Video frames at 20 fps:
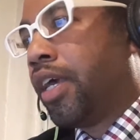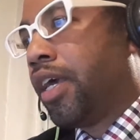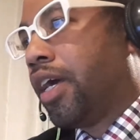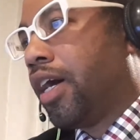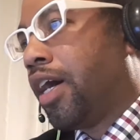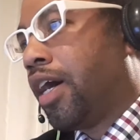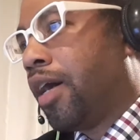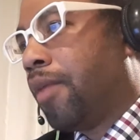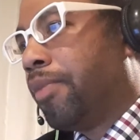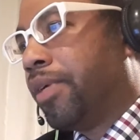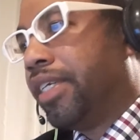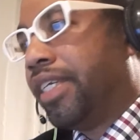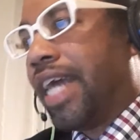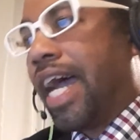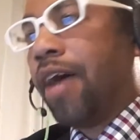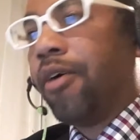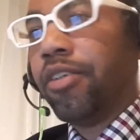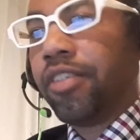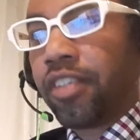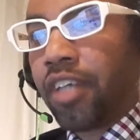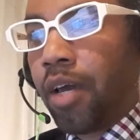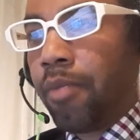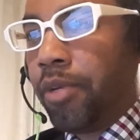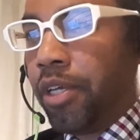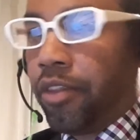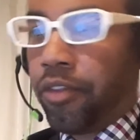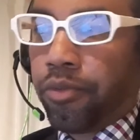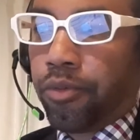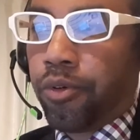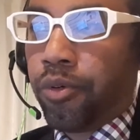but now it's
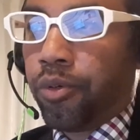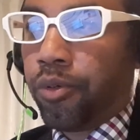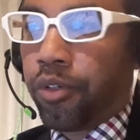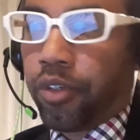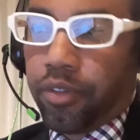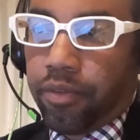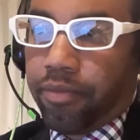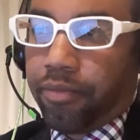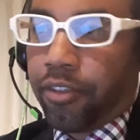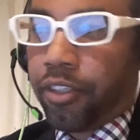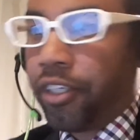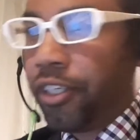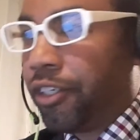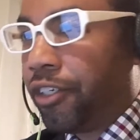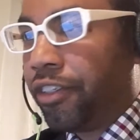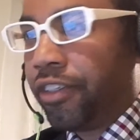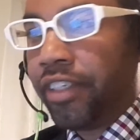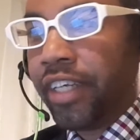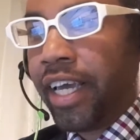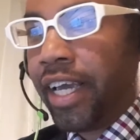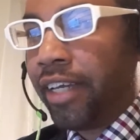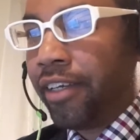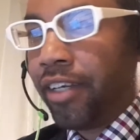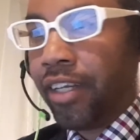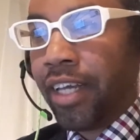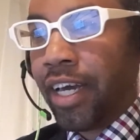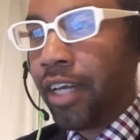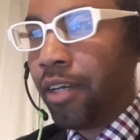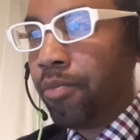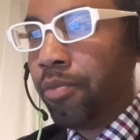coming through clear as day to a
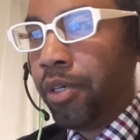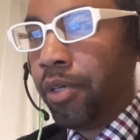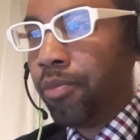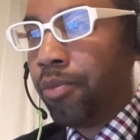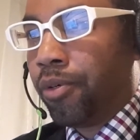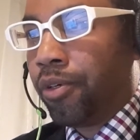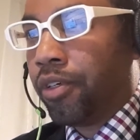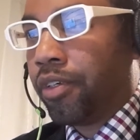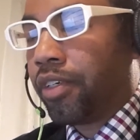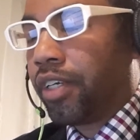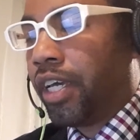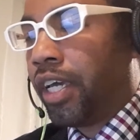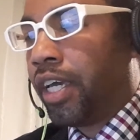lot of people.